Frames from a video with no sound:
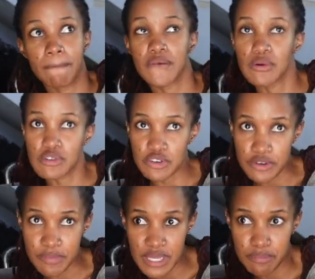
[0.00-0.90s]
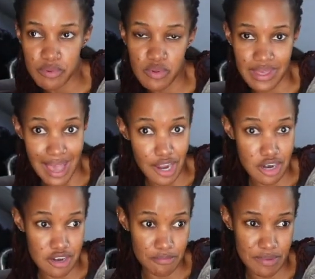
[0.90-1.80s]
older people,
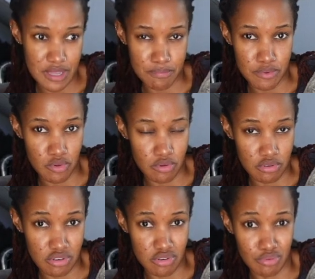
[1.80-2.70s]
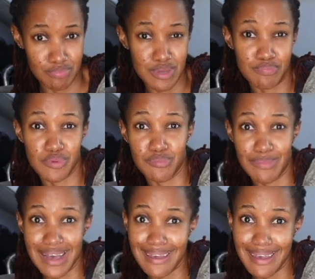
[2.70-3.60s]
younger people, you know, people
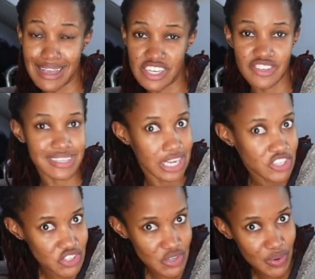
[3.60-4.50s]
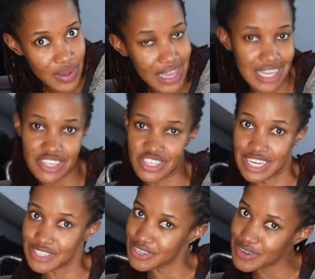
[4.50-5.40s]
my age slash your age. I
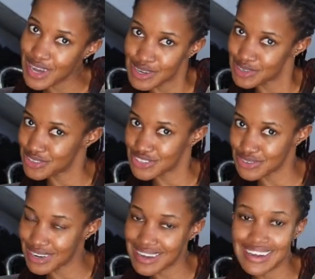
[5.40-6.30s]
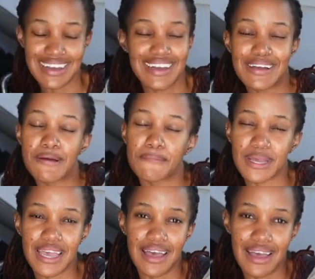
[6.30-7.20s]
don't know how old you are, but
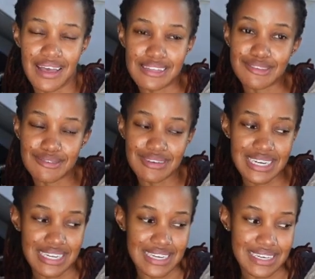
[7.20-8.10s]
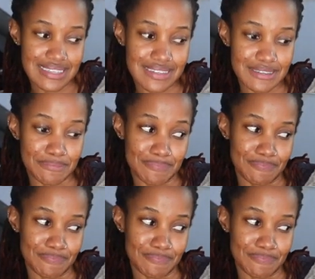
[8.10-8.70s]
yeah, it's really nice.